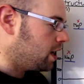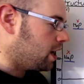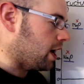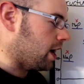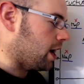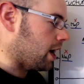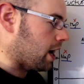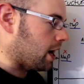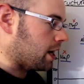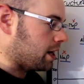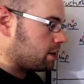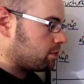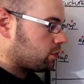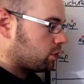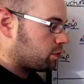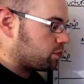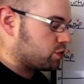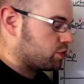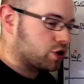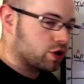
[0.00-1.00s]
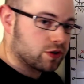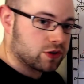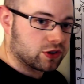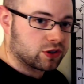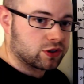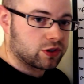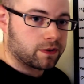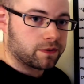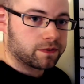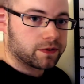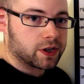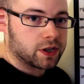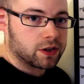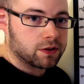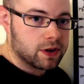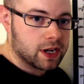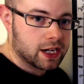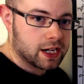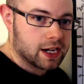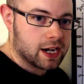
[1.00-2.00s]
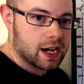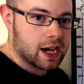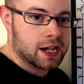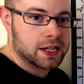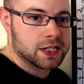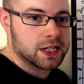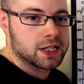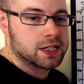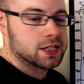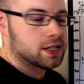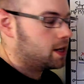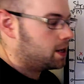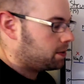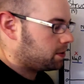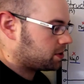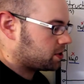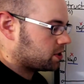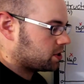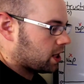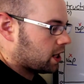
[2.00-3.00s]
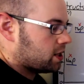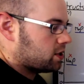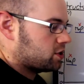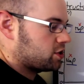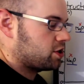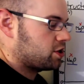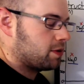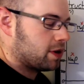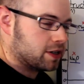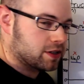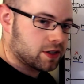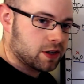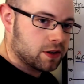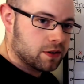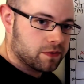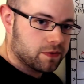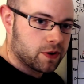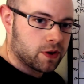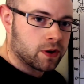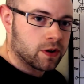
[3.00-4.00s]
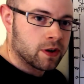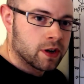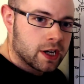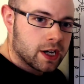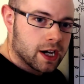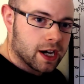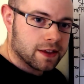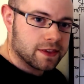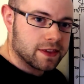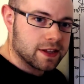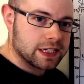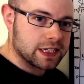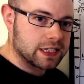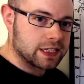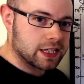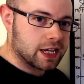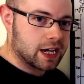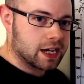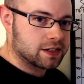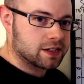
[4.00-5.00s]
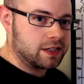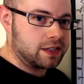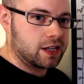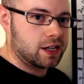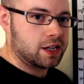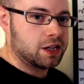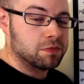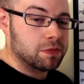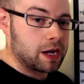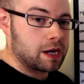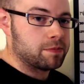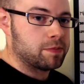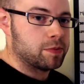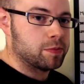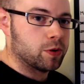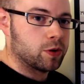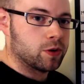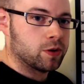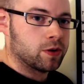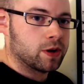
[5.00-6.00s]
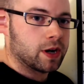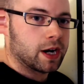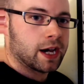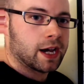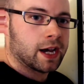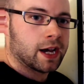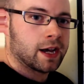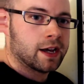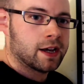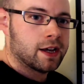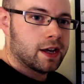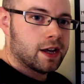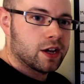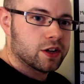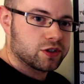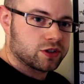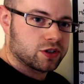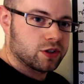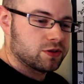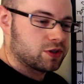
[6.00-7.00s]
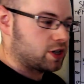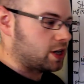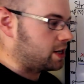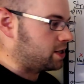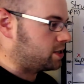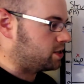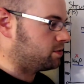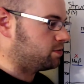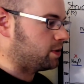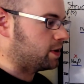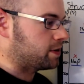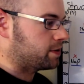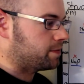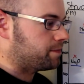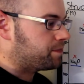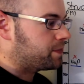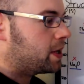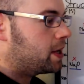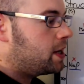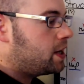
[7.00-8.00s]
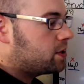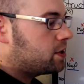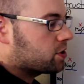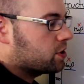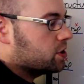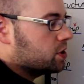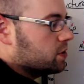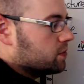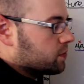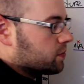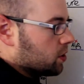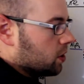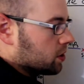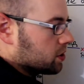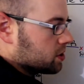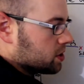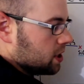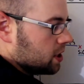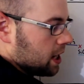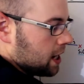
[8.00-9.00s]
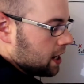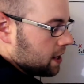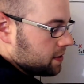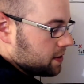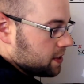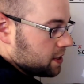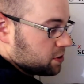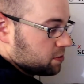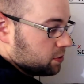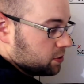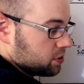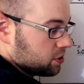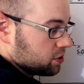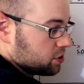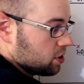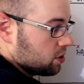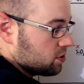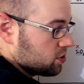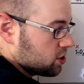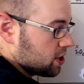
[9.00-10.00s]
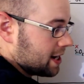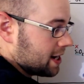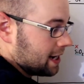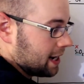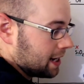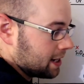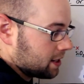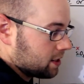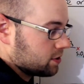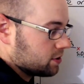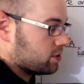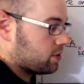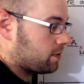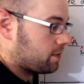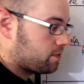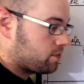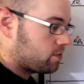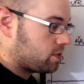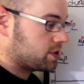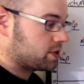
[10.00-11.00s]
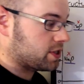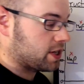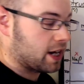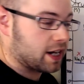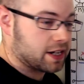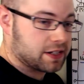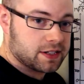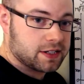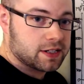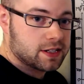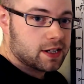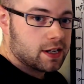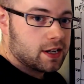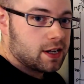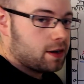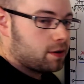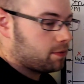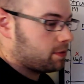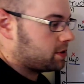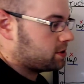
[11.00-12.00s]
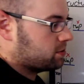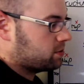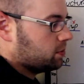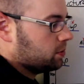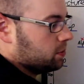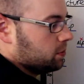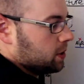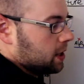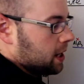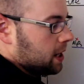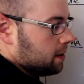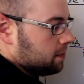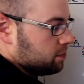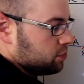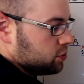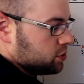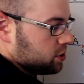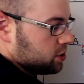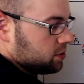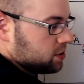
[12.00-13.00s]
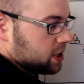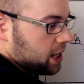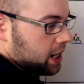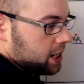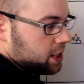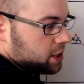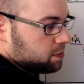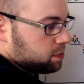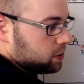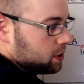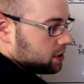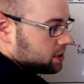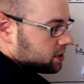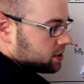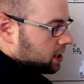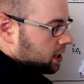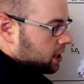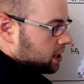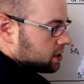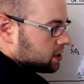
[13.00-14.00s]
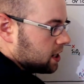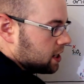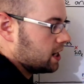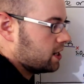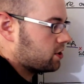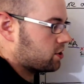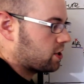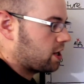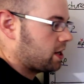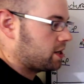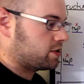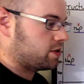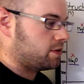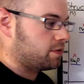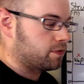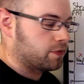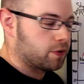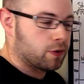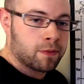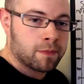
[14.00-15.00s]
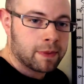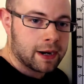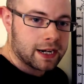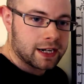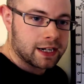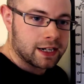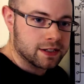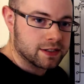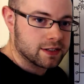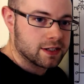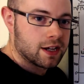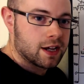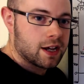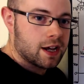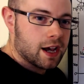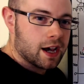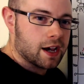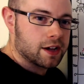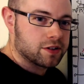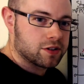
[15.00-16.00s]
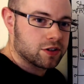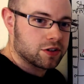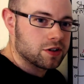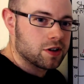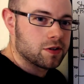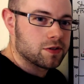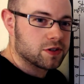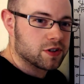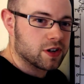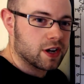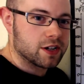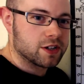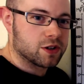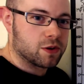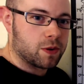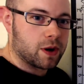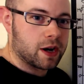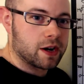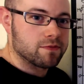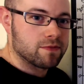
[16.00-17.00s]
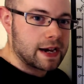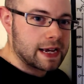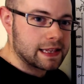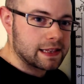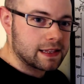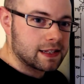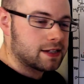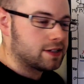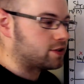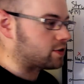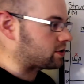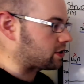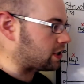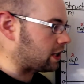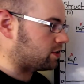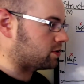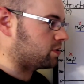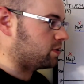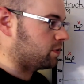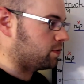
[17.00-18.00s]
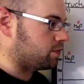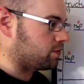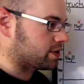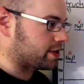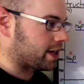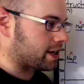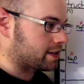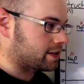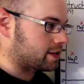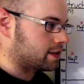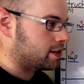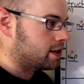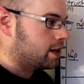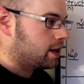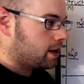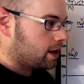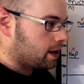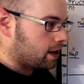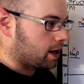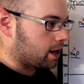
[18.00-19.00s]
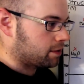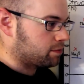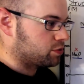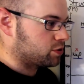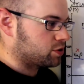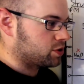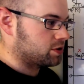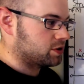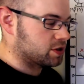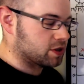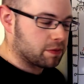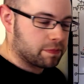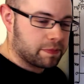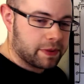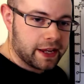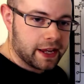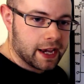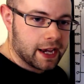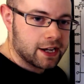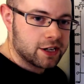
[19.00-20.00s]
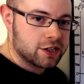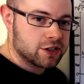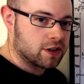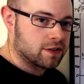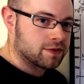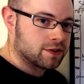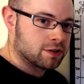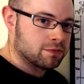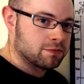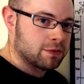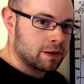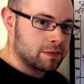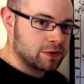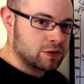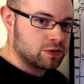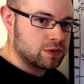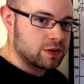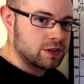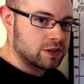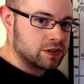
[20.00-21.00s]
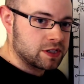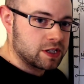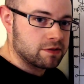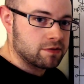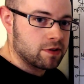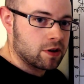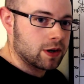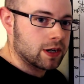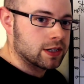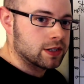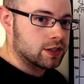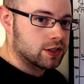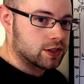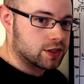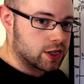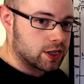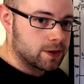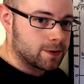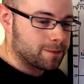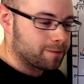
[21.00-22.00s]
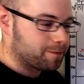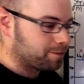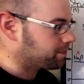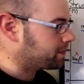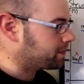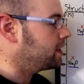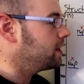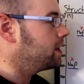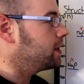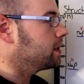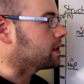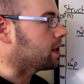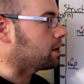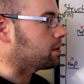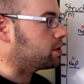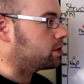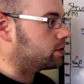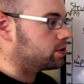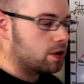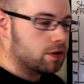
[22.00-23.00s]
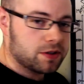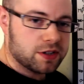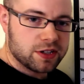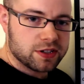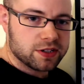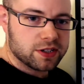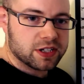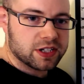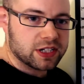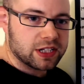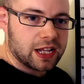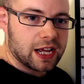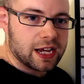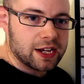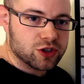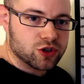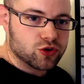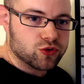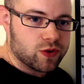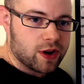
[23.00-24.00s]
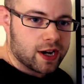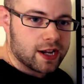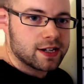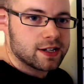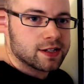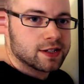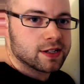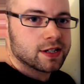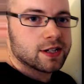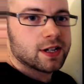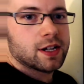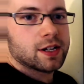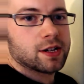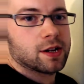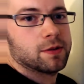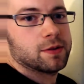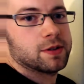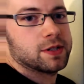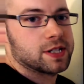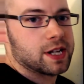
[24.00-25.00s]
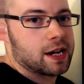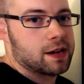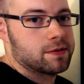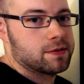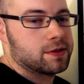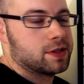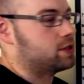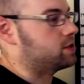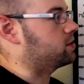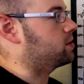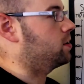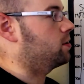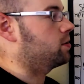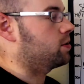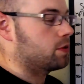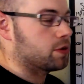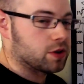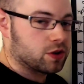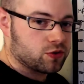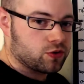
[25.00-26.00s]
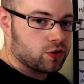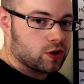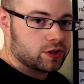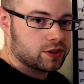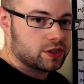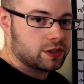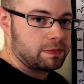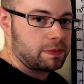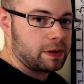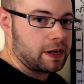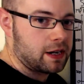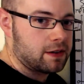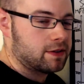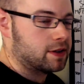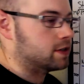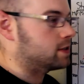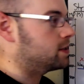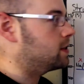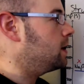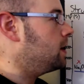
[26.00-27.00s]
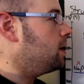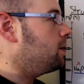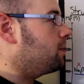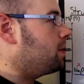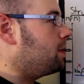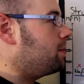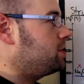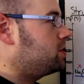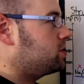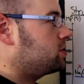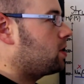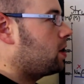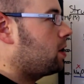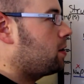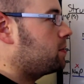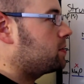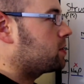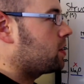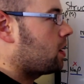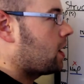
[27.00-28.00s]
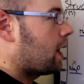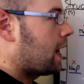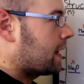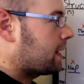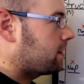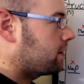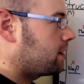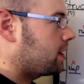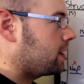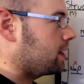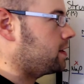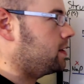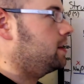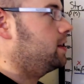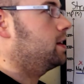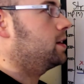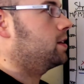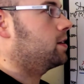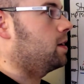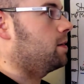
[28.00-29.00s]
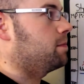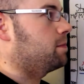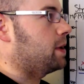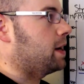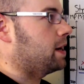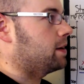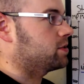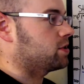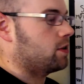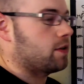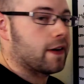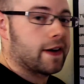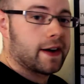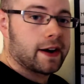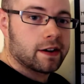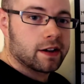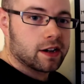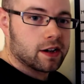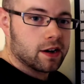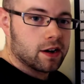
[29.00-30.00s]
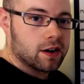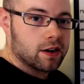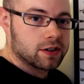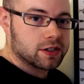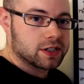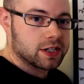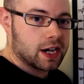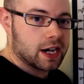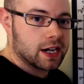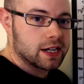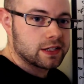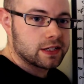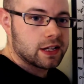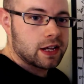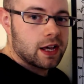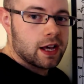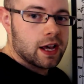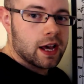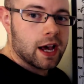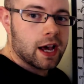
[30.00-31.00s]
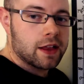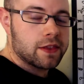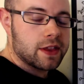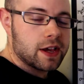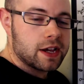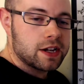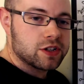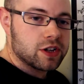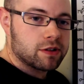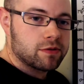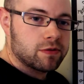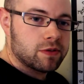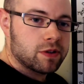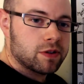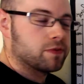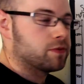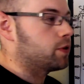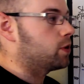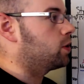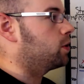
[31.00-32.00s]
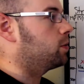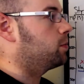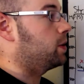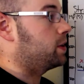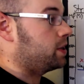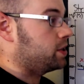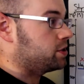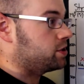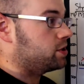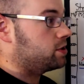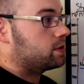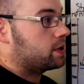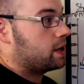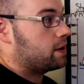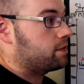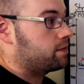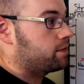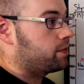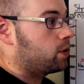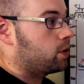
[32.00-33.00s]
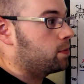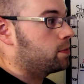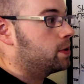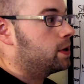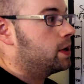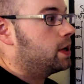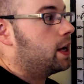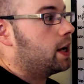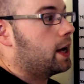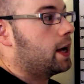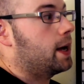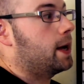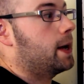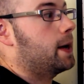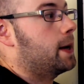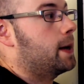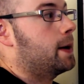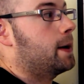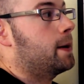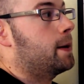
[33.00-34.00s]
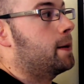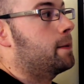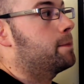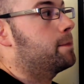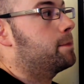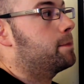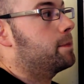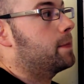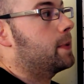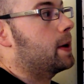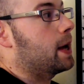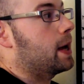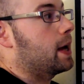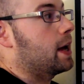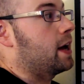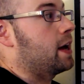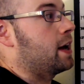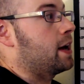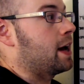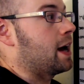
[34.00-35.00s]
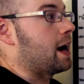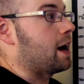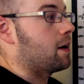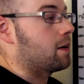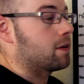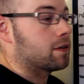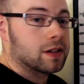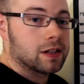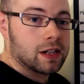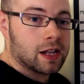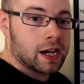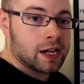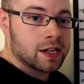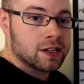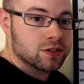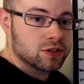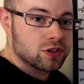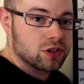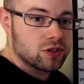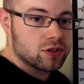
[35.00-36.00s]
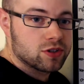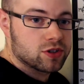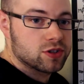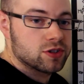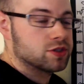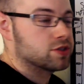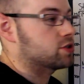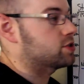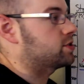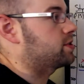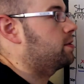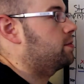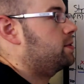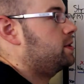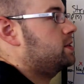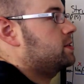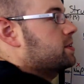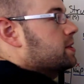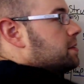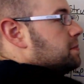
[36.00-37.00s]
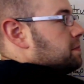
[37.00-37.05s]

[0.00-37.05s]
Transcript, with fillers: and it will produce sulfuric acid, which is H2SO4, and this is the acid that you may be more associated with. So you've got this will dissociate like sulfurous acid, which will produce H plus and HSO4 minus. Dissociate quite readily, just like sulfurous acid, and produces a pH of somewhere between 0 and 2. Now you'll notice a slight trend going down this, or going across the period. When we start with our ionic compounds, our ionic oxides, they generally form, well they do, they form alkaline solutions. So we can see